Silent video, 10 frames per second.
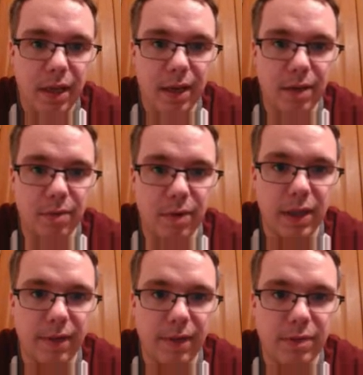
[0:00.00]
and we're
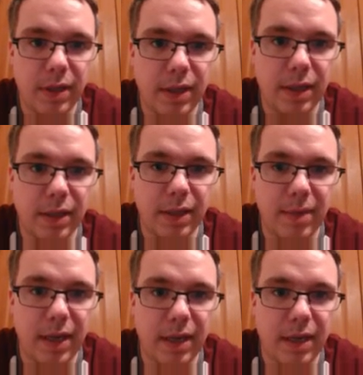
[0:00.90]
left with the
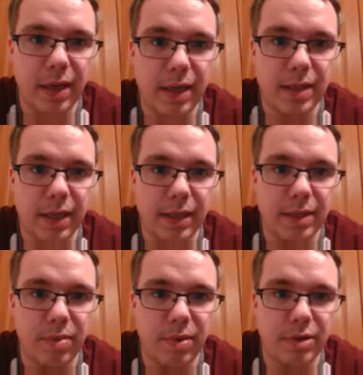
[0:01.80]
limit as
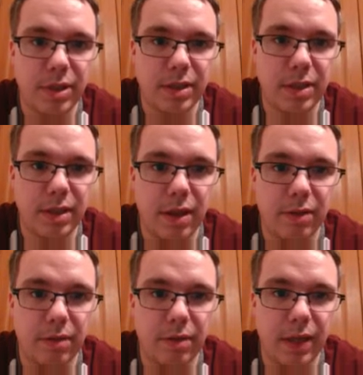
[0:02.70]
x approaches
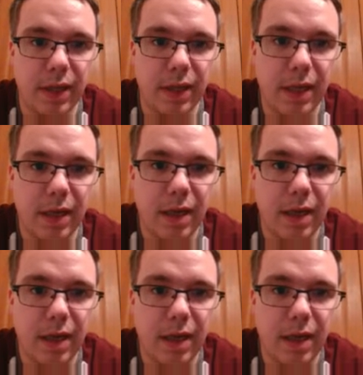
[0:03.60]
3